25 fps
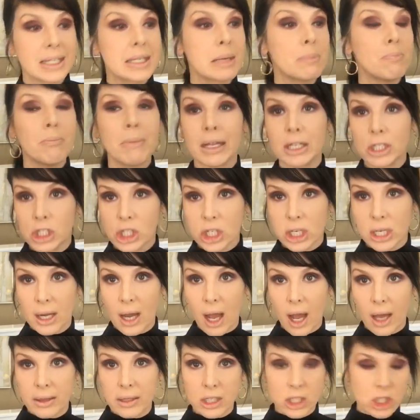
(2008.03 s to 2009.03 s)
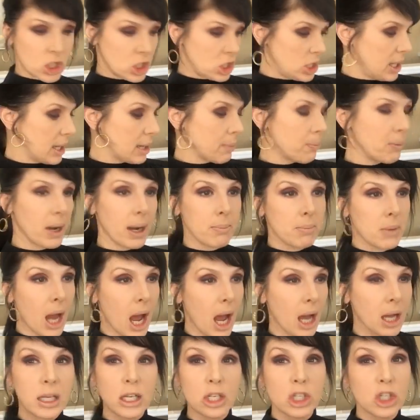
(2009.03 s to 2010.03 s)
dimension on the cheek, but I'm
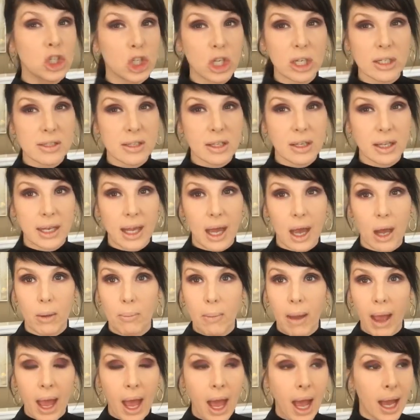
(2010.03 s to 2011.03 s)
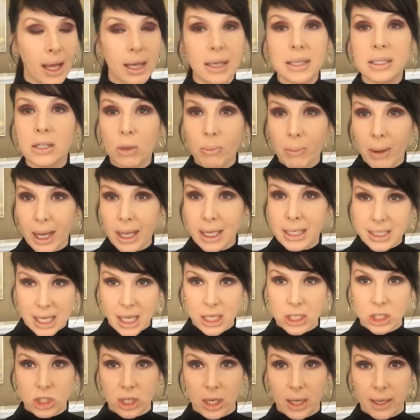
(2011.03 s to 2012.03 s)
not gonna chisel it out. My eyes are my
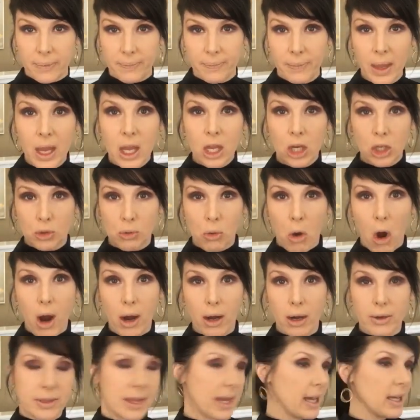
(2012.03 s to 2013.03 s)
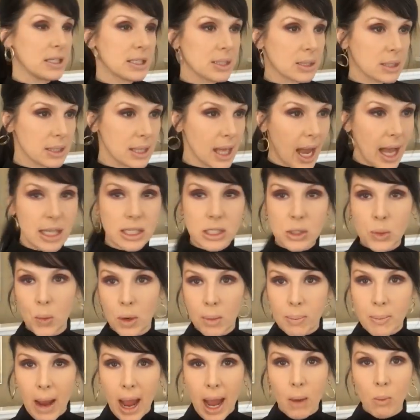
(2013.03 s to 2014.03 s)
attention drawer. That's
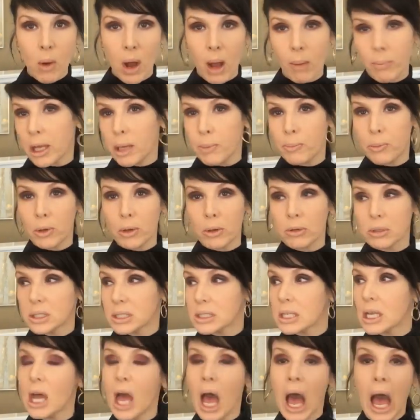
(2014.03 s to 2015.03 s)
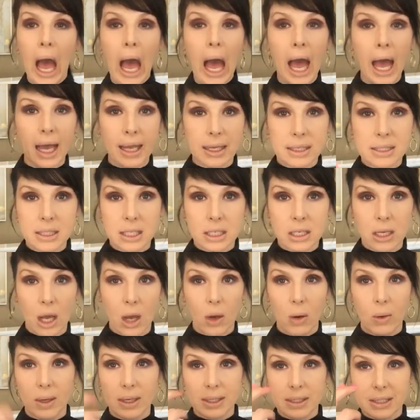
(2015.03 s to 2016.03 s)
where I want people's eyes to
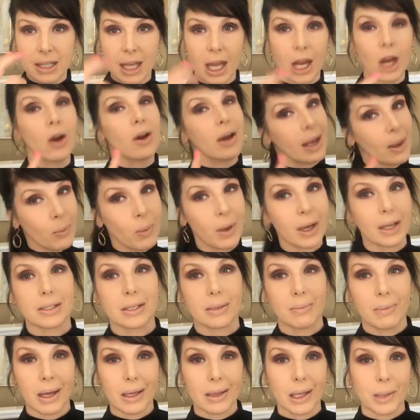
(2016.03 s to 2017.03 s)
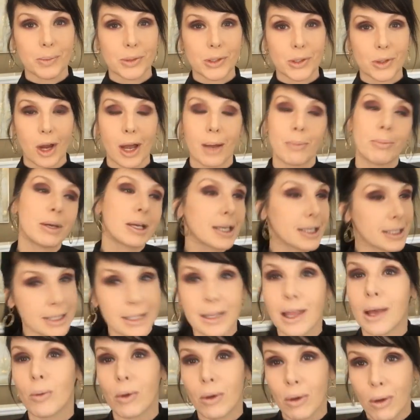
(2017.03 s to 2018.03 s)
go, is there, and wait till my lips are on, because
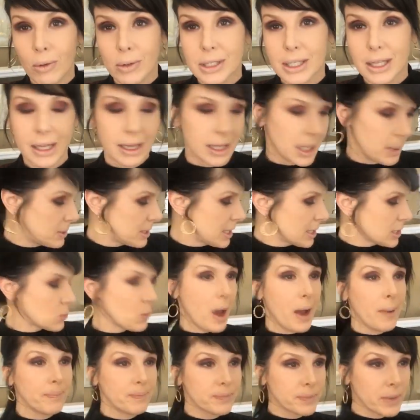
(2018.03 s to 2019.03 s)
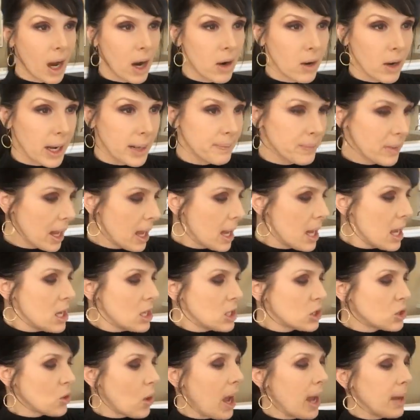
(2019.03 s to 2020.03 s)
they will go to the lips as well. All right,
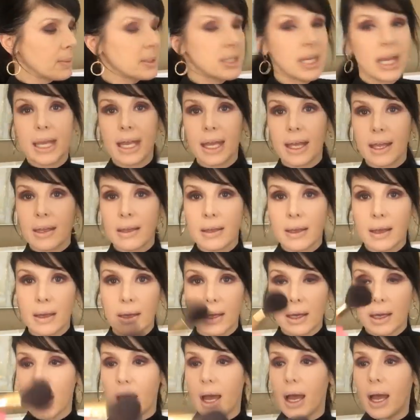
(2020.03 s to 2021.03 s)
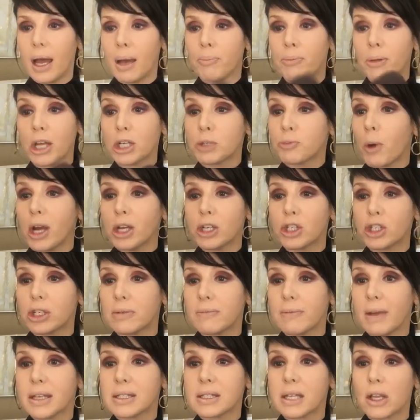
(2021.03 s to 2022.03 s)
so I'm taking a blush
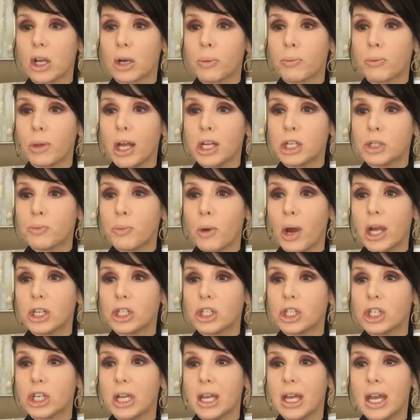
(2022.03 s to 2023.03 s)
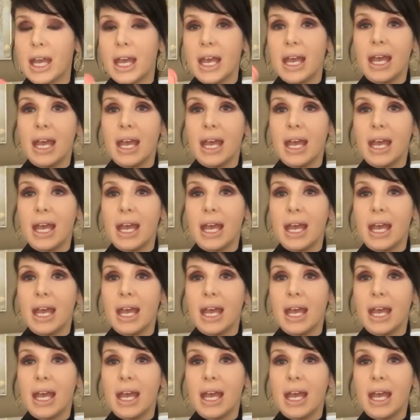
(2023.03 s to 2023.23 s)
brush, Estee Lauder blush brush,